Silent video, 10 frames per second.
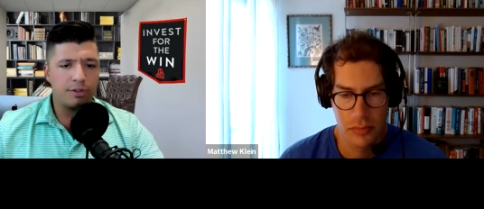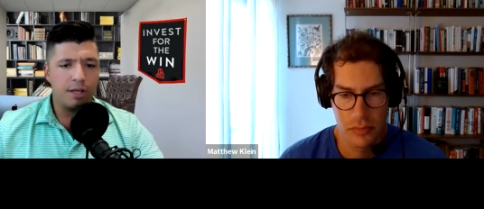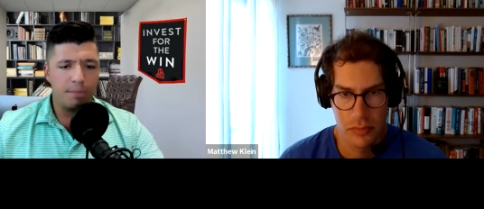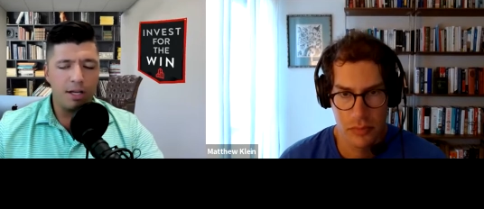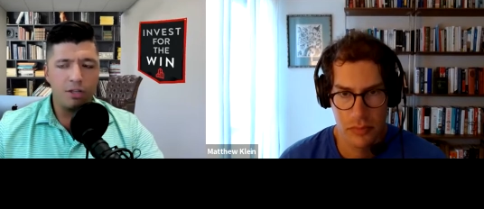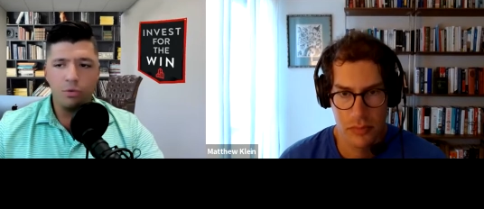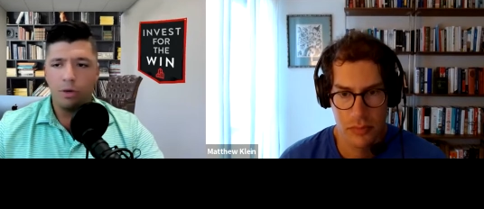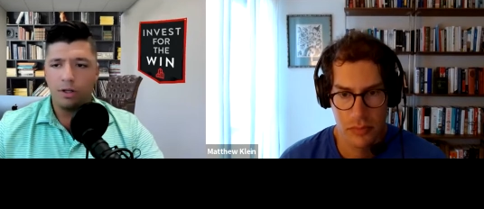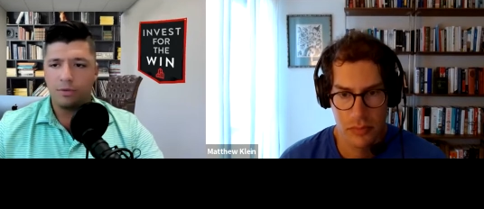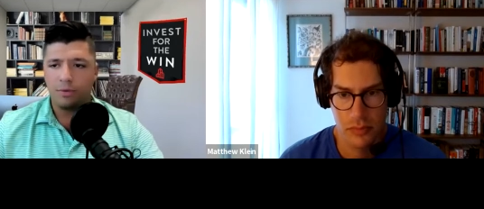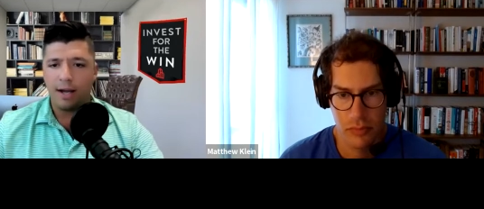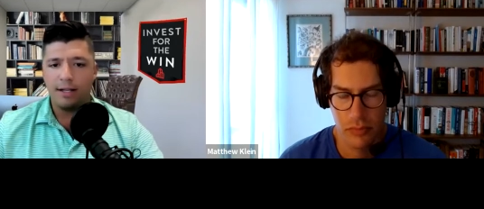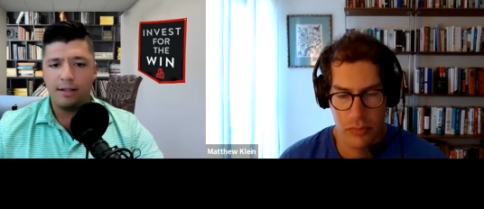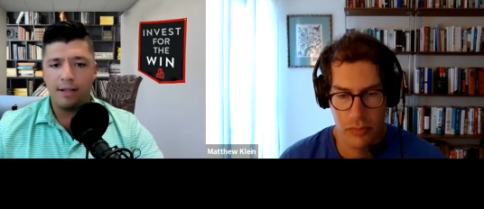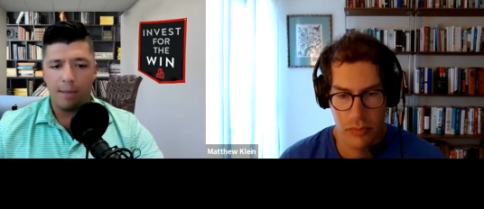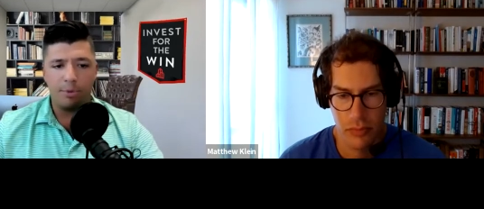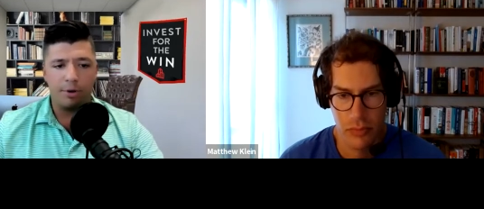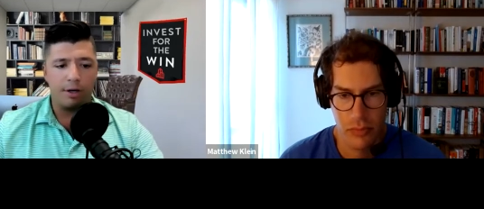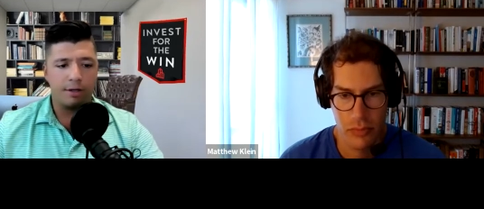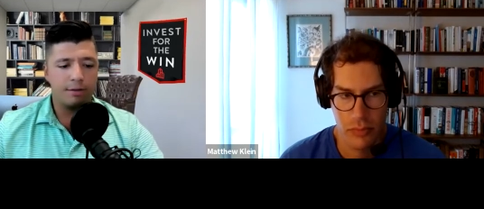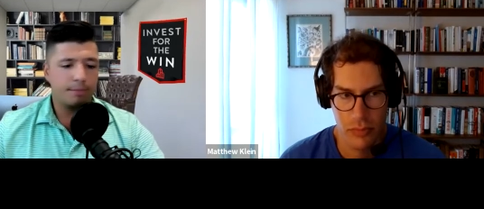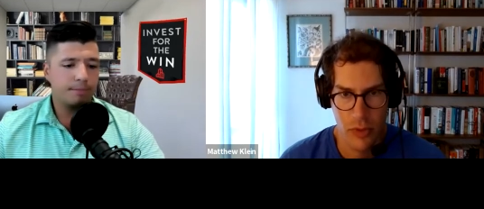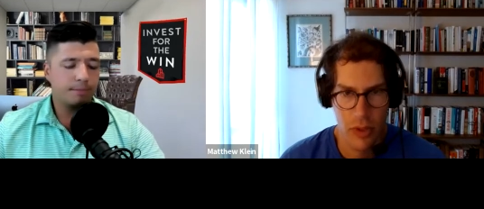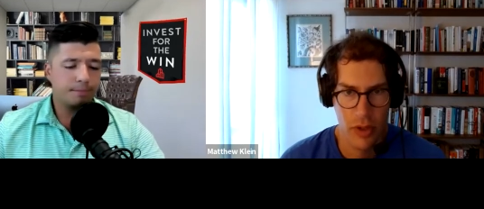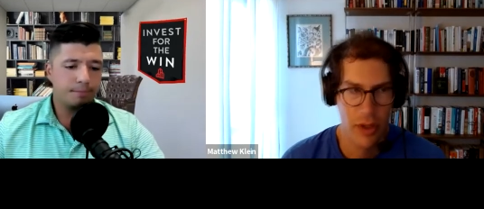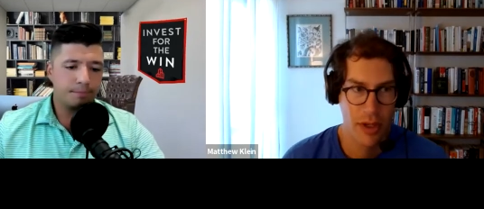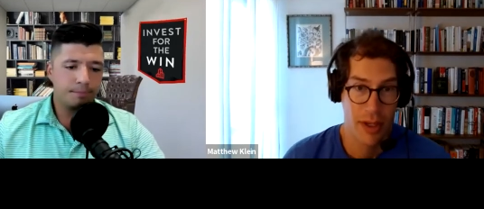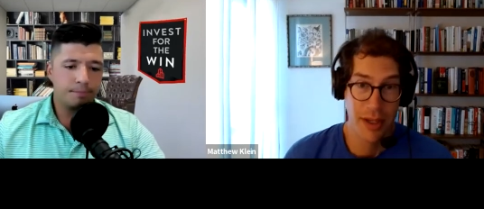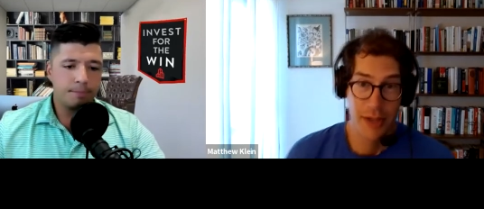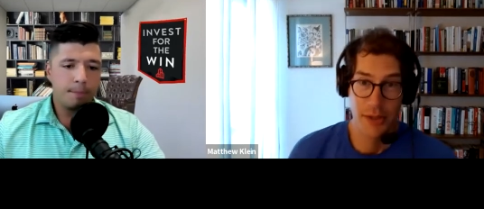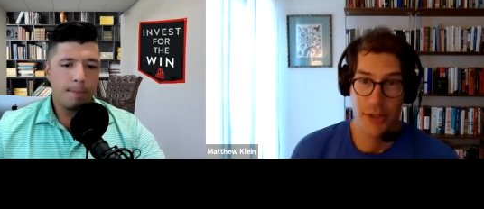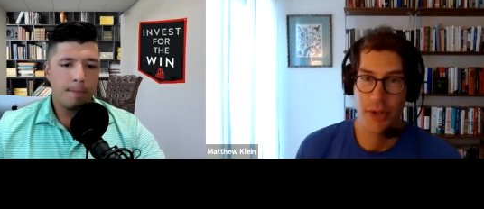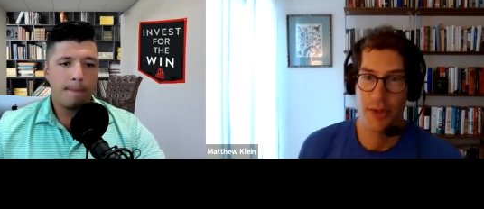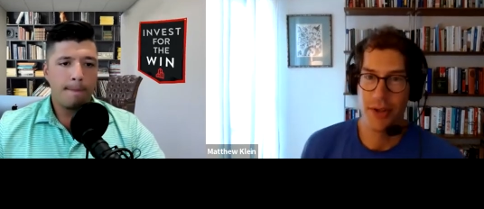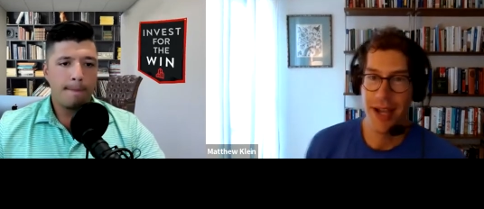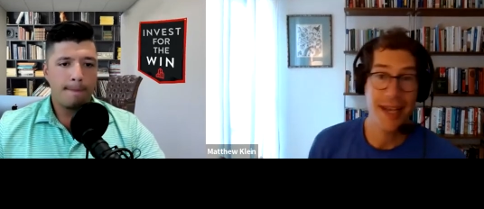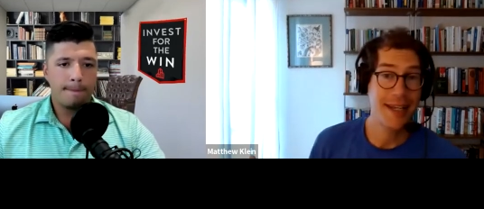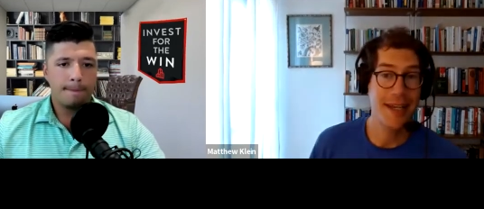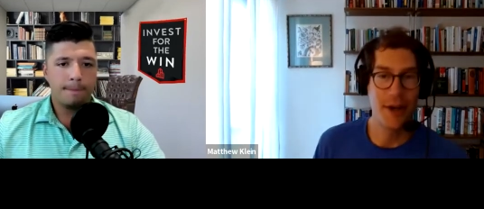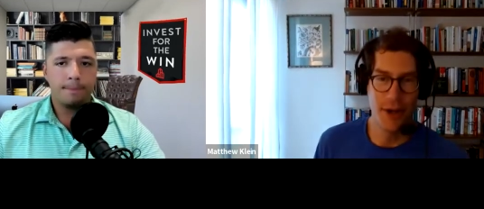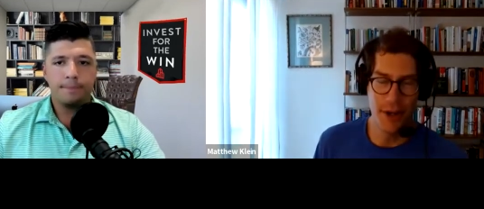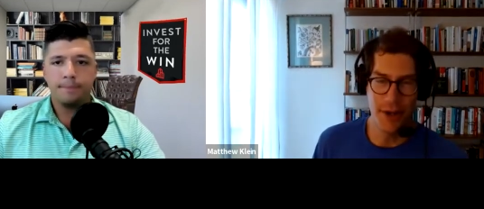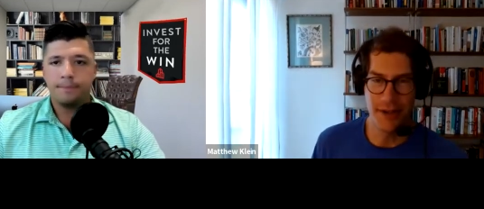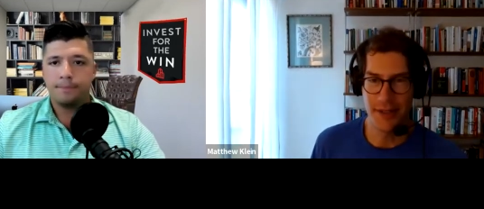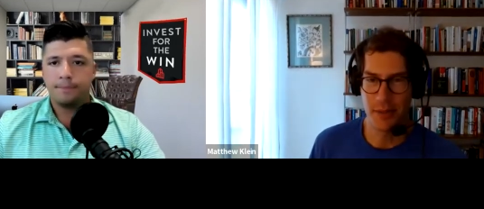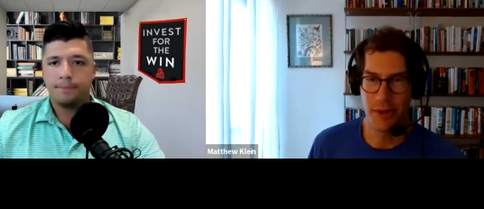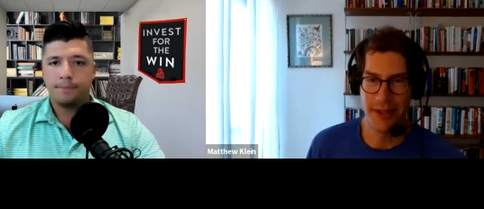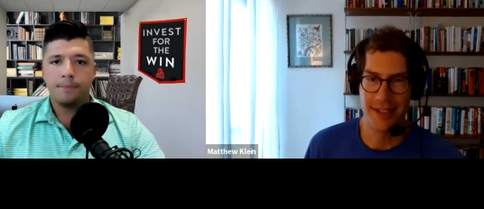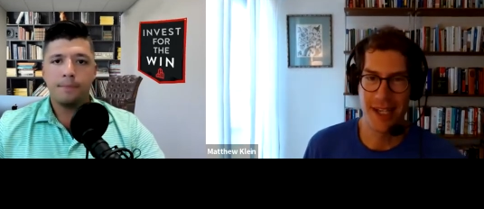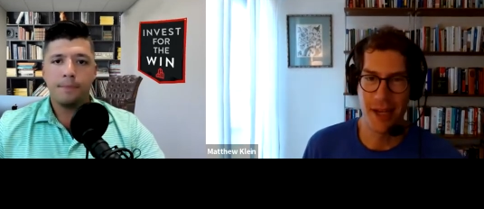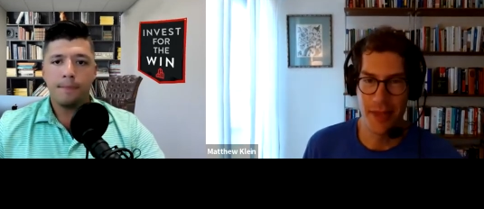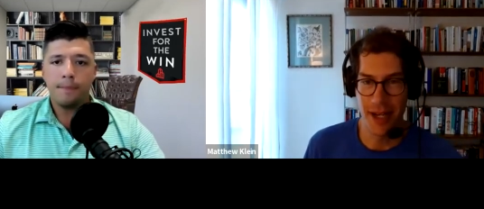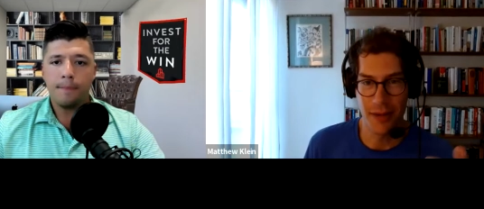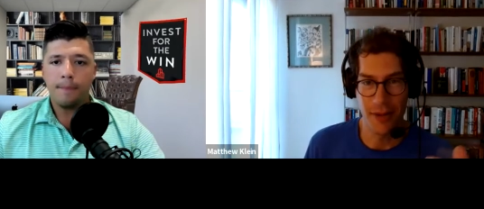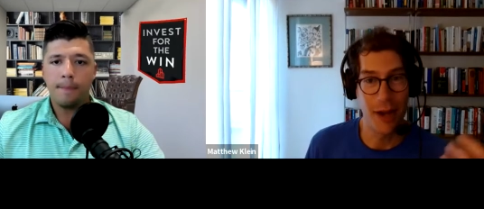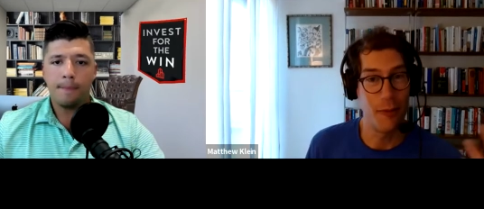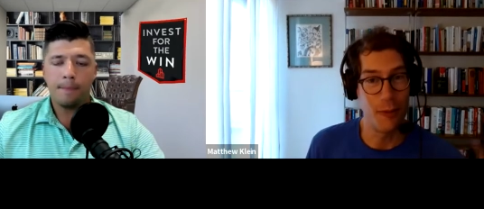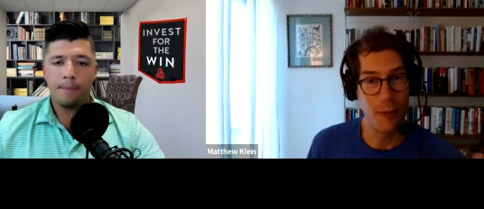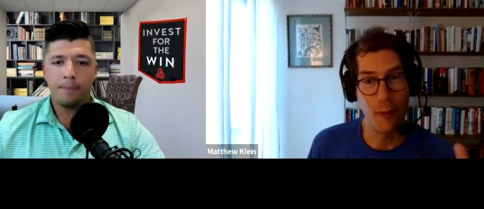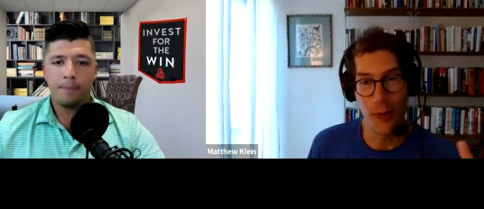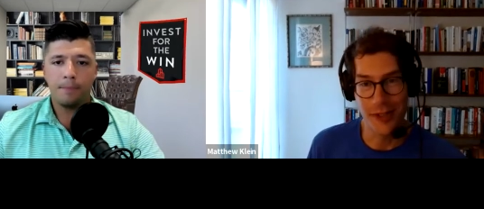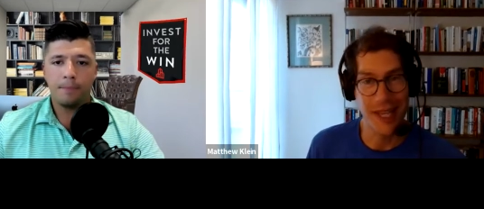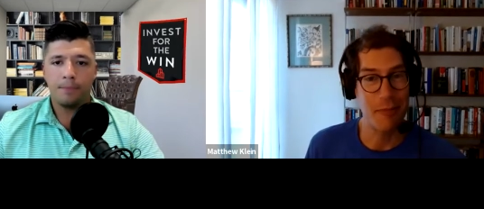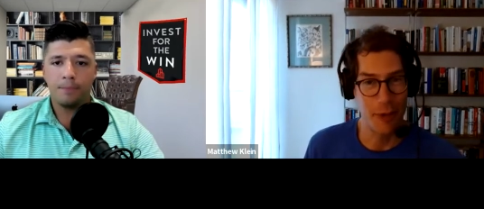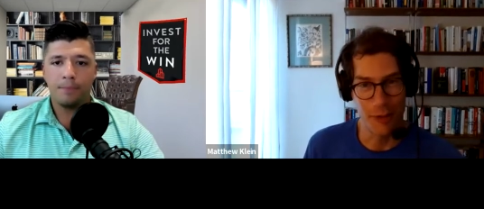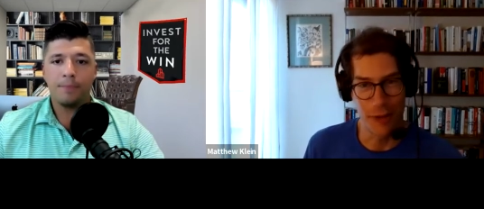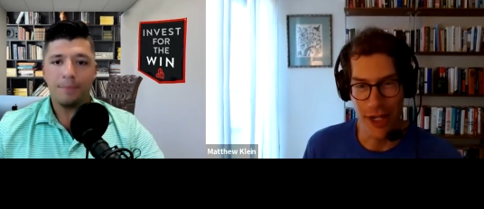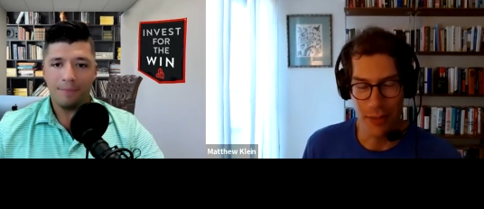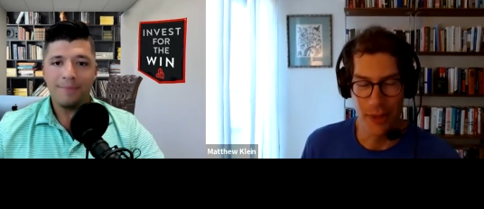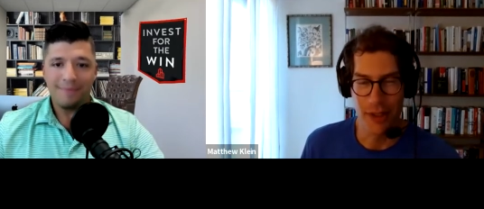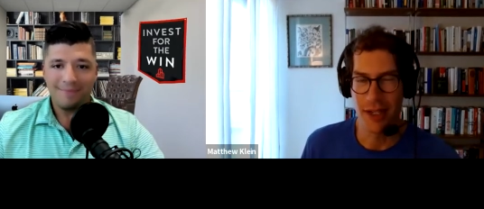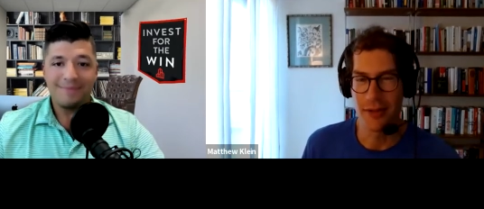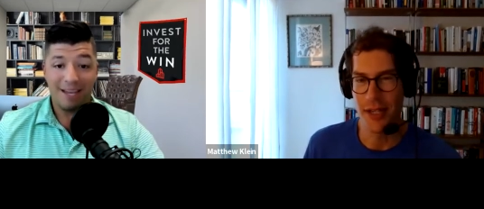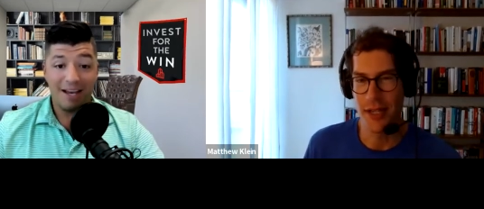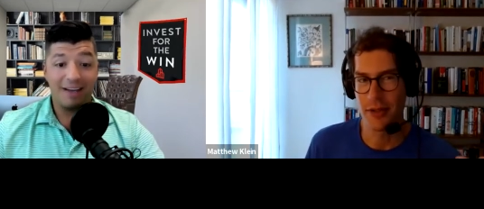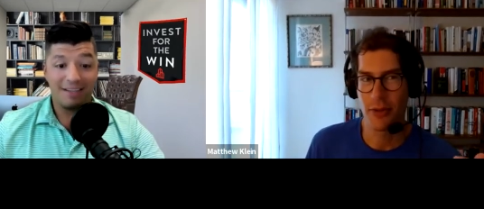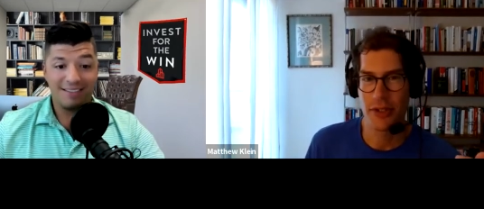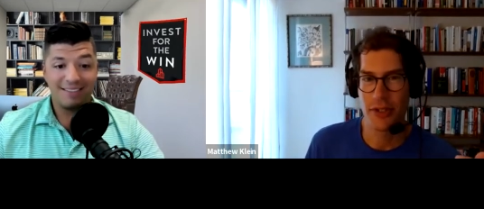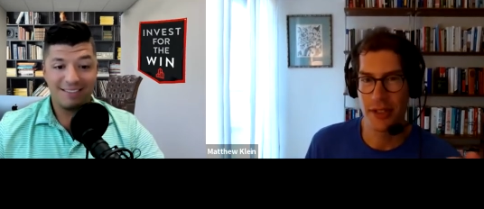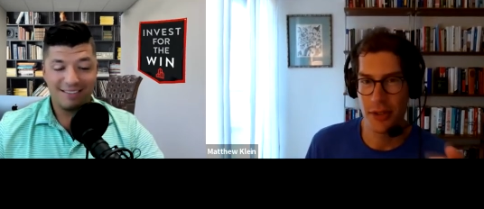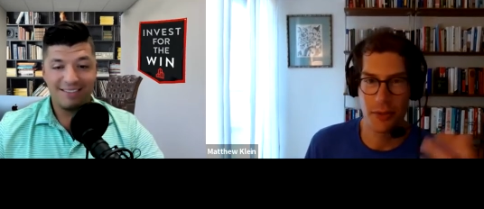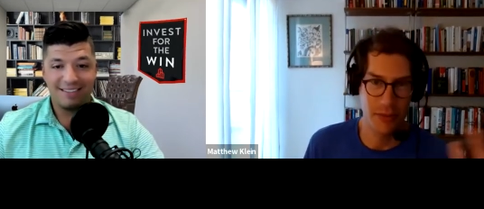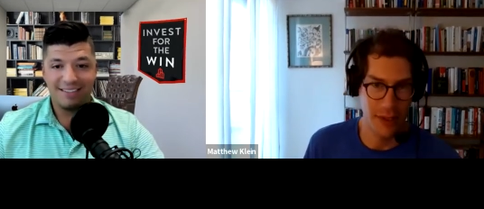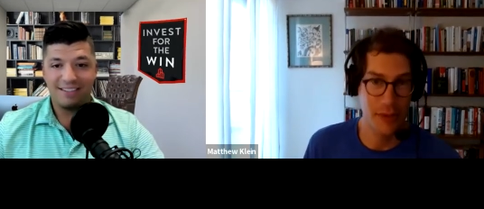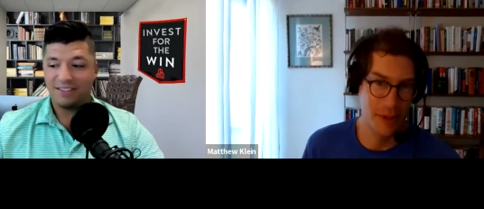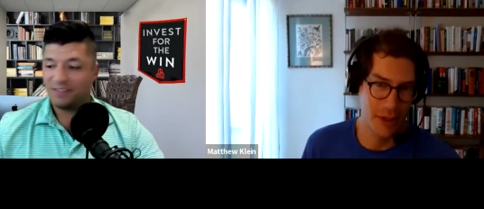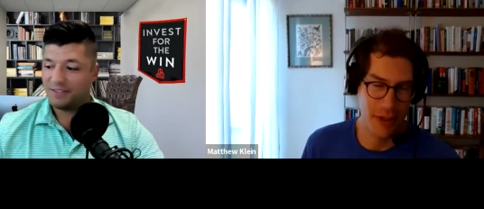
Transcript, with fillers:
Speaker 1: that made you want to write that book?
Speaker 2: So I did not know at this point in time that I, I was capable of writing a book. I was I was fortunate. So this was a